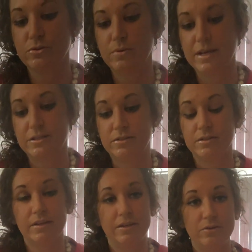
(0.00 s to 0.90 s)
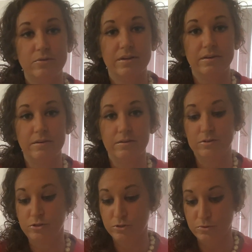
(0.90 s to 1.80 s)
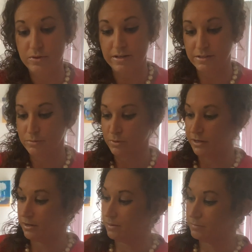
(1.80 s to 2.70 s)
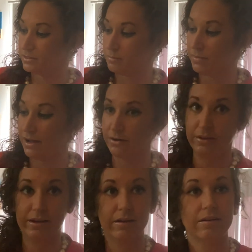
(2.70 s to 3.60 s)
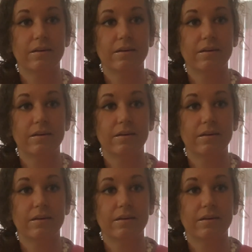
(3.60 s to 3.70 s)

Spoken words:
2 ways that you can do this when it comes to modeling.